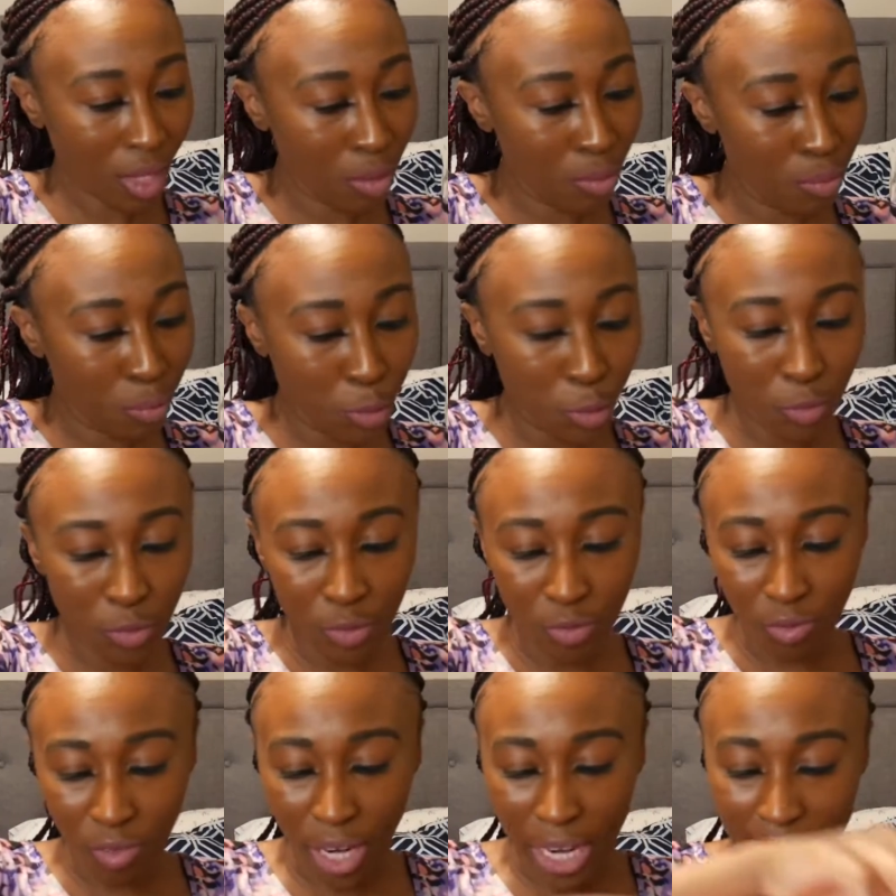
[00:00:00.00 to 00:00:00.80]

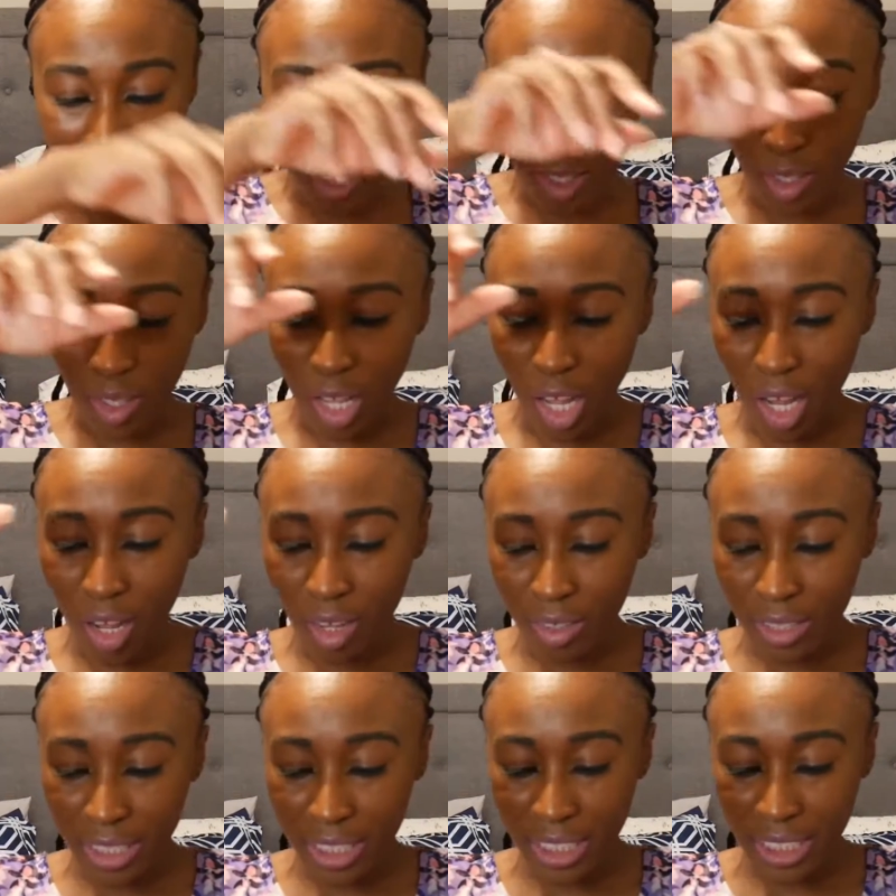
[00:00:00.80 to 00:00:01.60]
Moving right
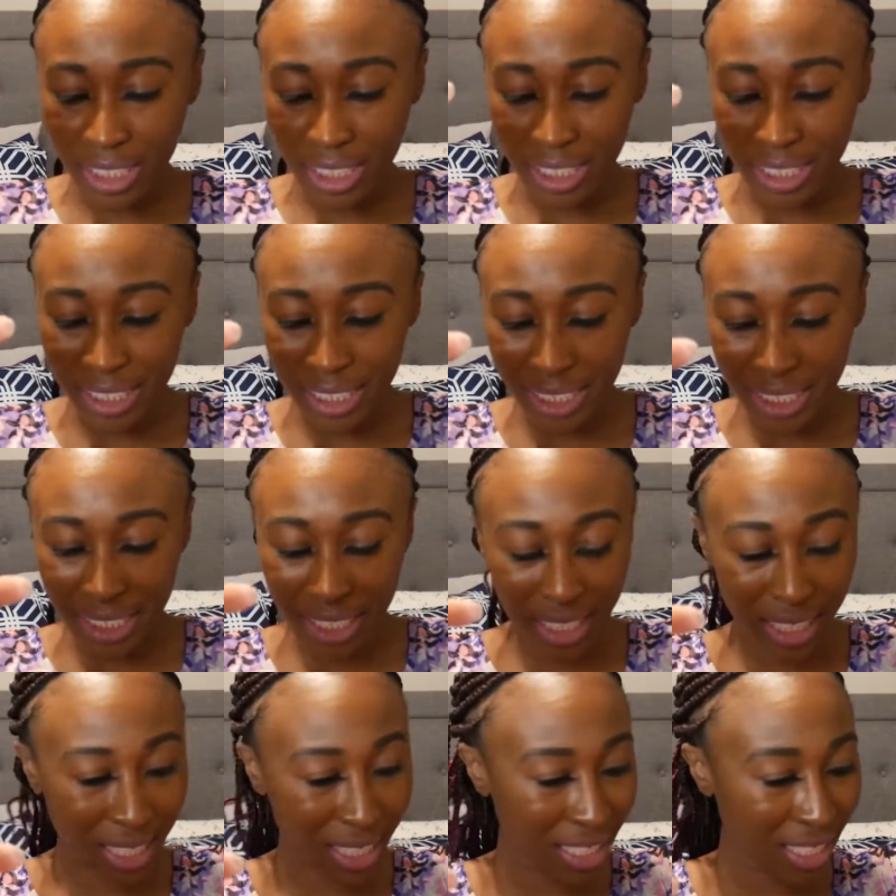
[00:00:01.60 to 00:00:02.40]
along here.
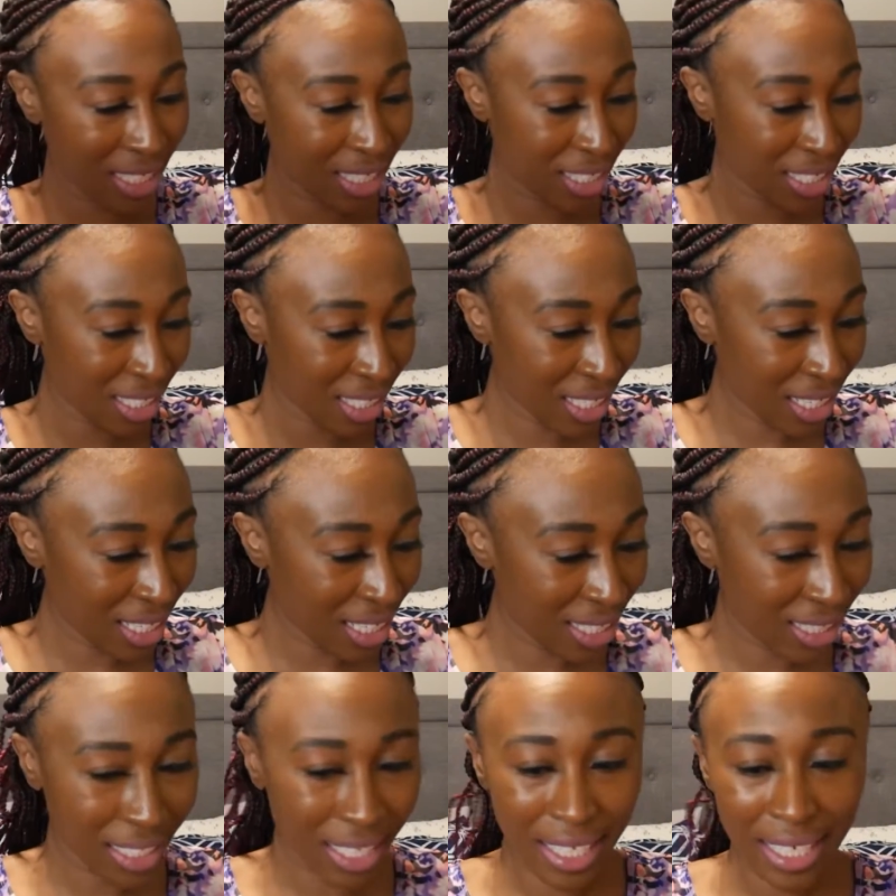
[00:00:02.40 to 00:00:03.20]

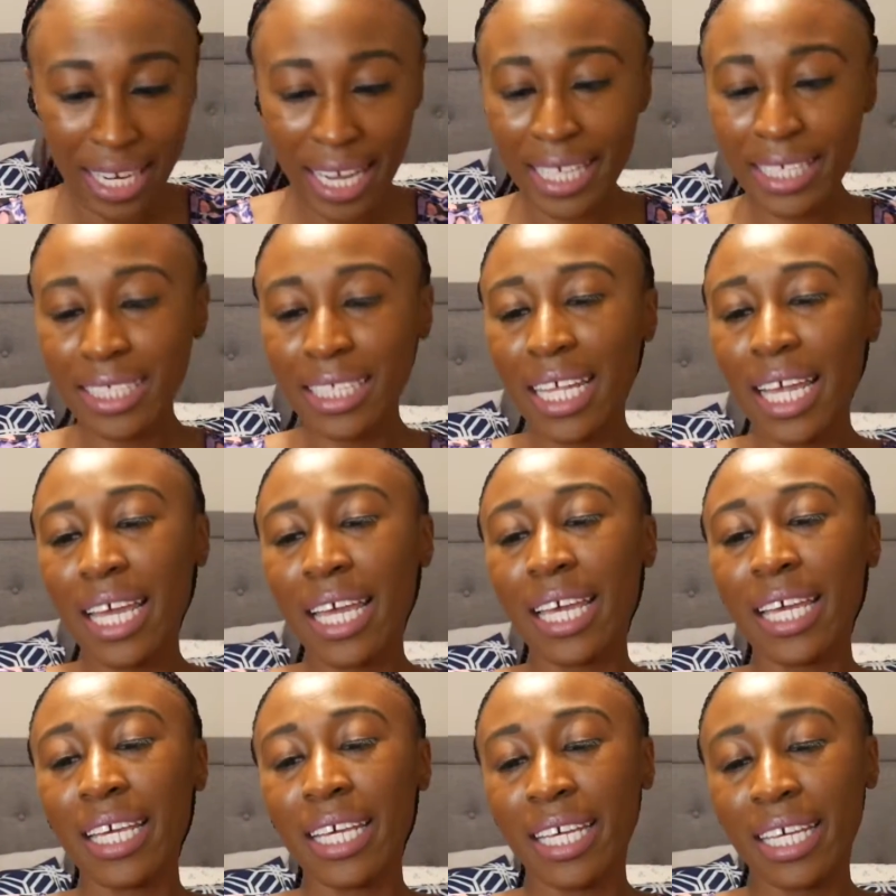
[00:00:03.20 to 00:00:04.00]
The next
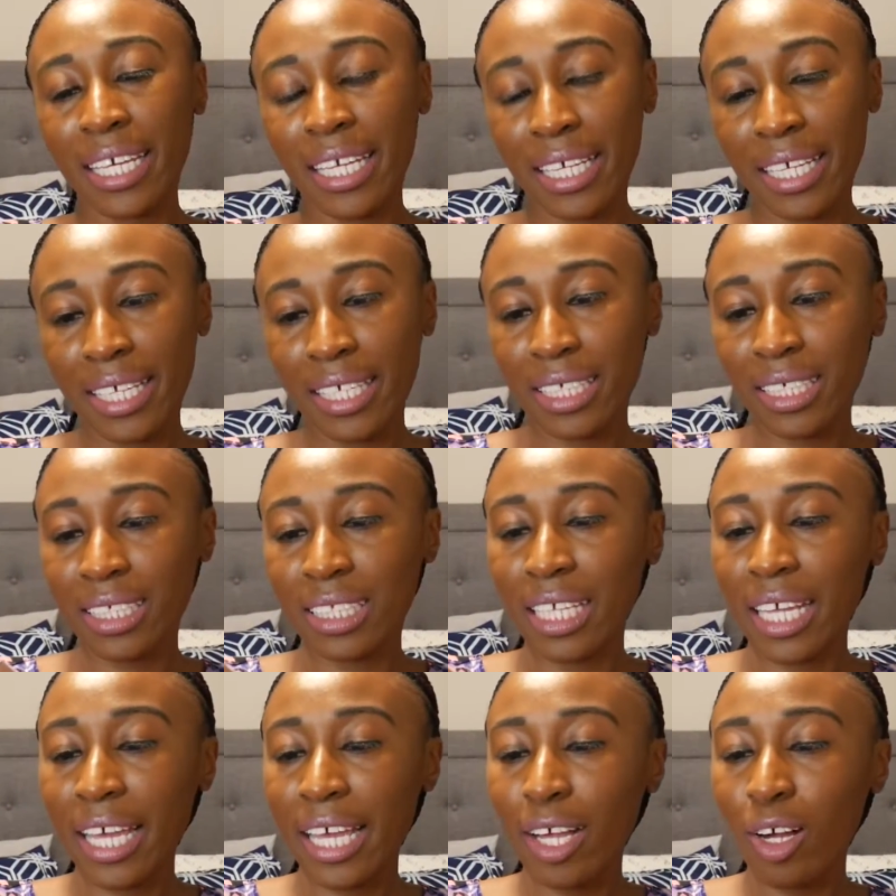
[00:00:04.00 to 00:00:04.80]
thing is
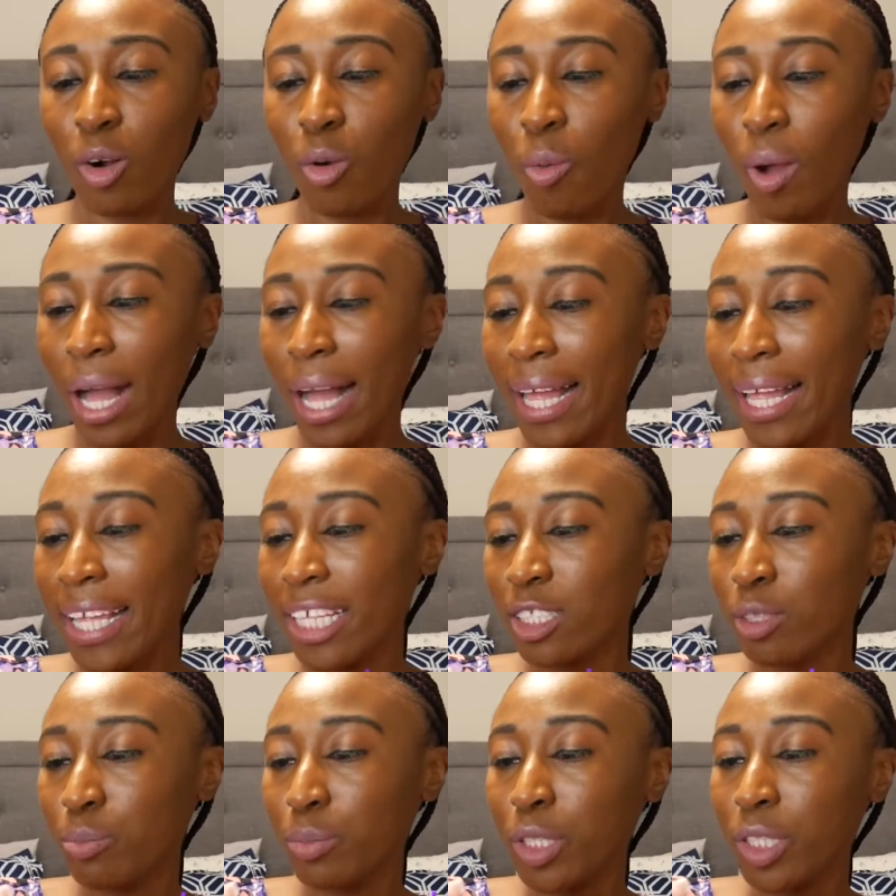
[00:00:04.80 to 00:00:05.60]
the
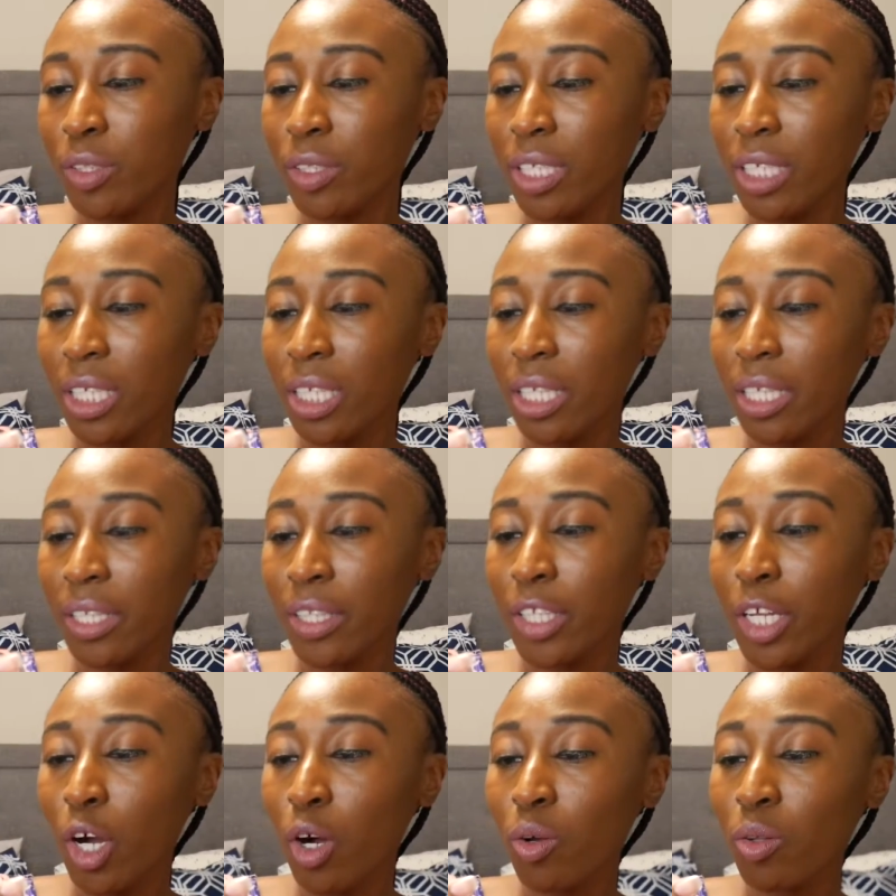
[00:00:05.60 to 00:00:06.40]
LYS Beauty
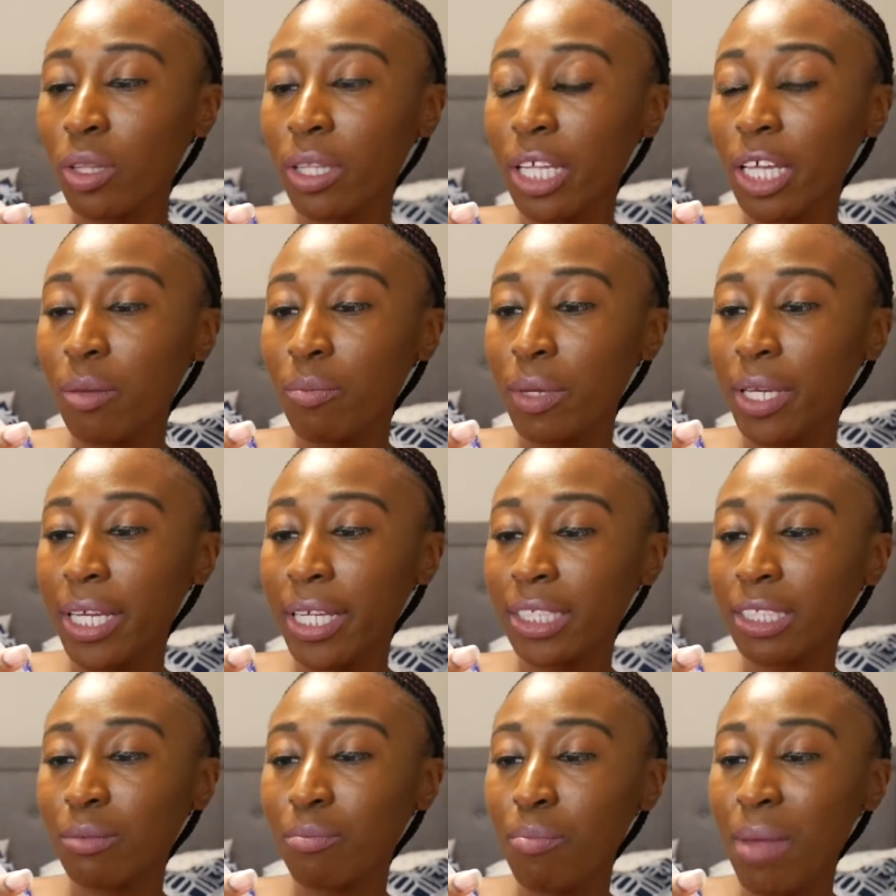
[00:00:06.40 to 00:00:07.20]
No
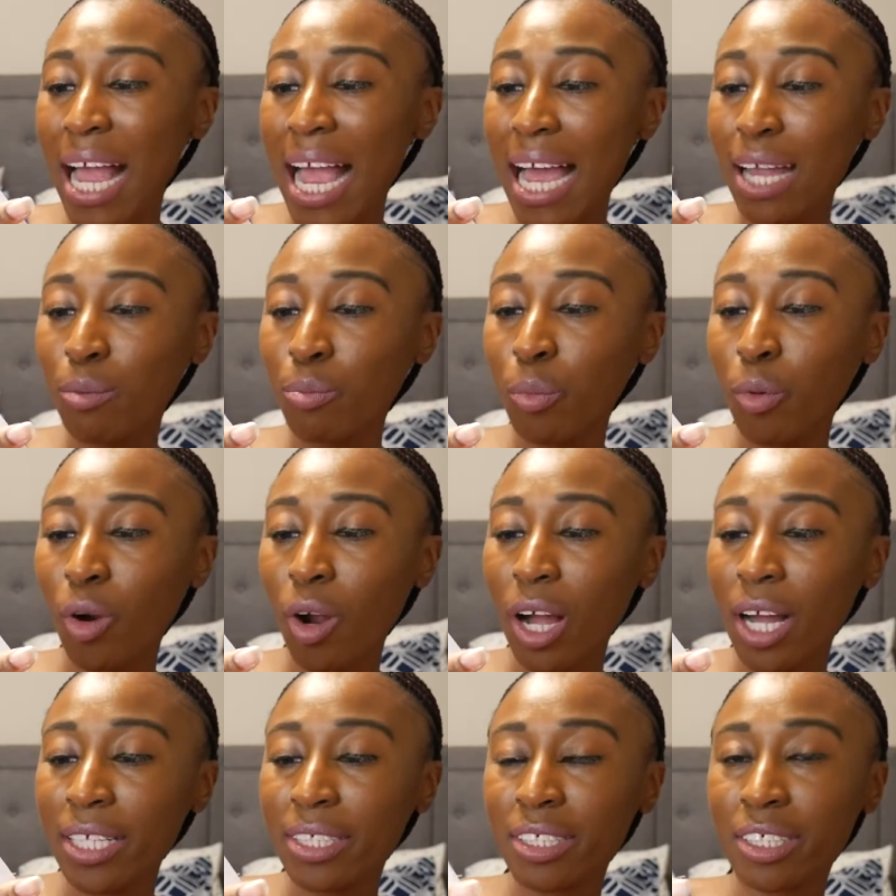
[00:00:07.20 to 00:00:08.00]
Limits Matte
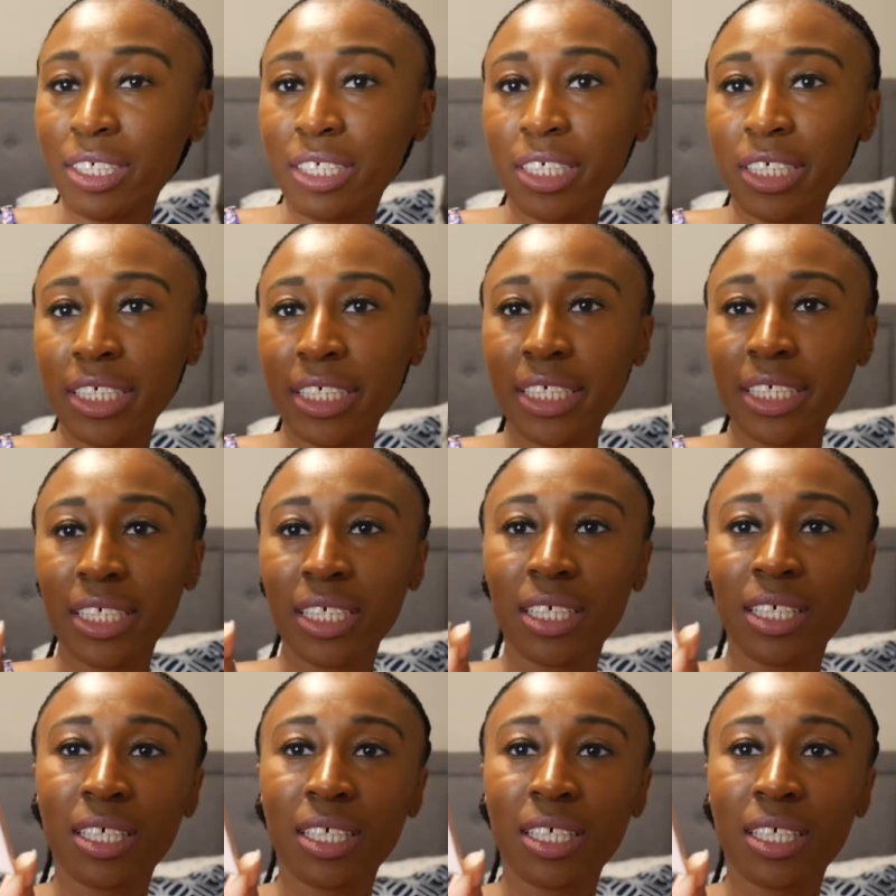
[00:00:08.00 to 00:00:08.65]
Bronzer.